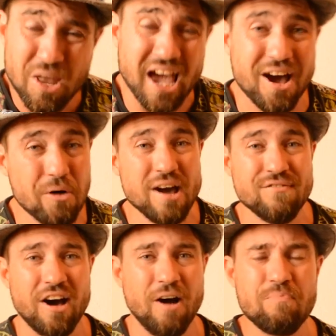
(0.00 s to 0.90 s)

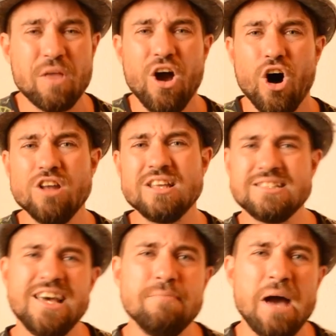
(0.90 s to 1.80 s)
However, on the
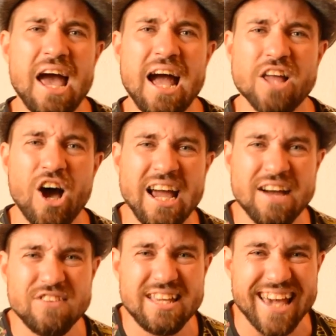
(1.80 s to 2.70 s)
same hand, I
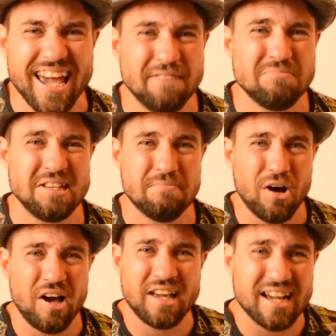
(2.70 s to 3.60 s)
have games in
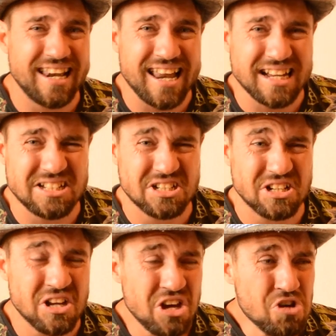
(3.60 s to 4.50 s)
my
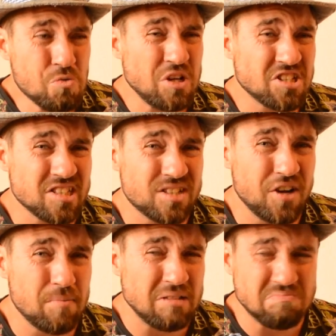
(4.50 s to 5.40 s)
collection which I just
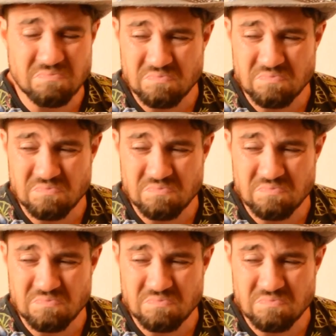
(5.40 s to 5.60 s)
feel a bit.